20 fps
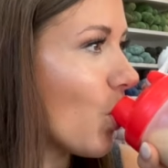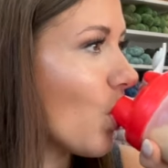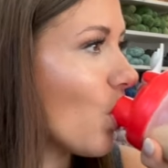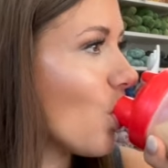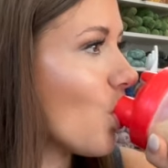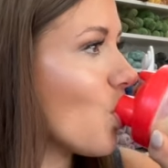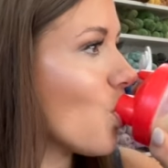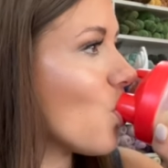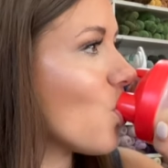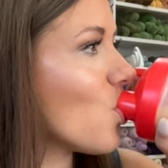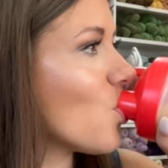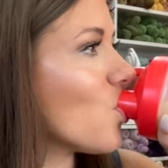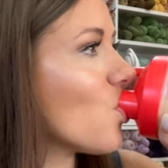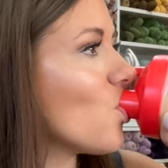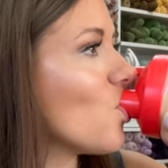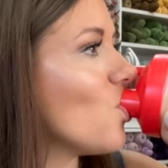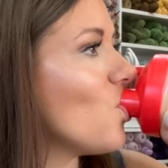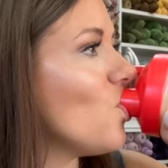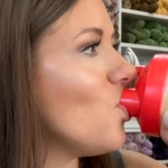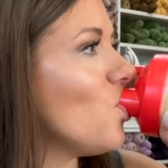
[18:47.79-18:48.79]

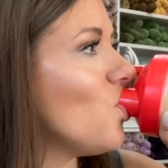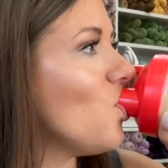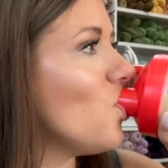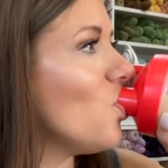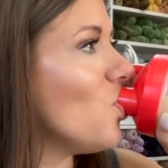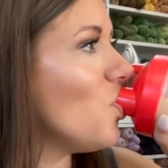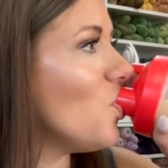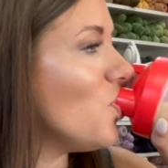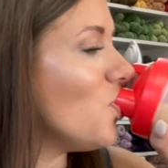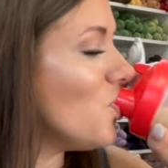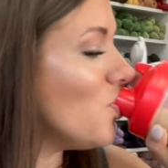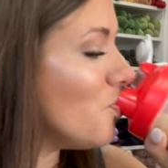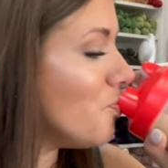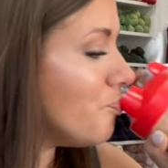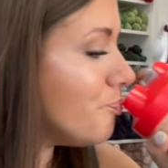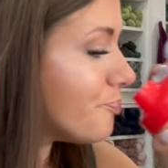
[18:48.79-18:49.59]
Nobody speaks.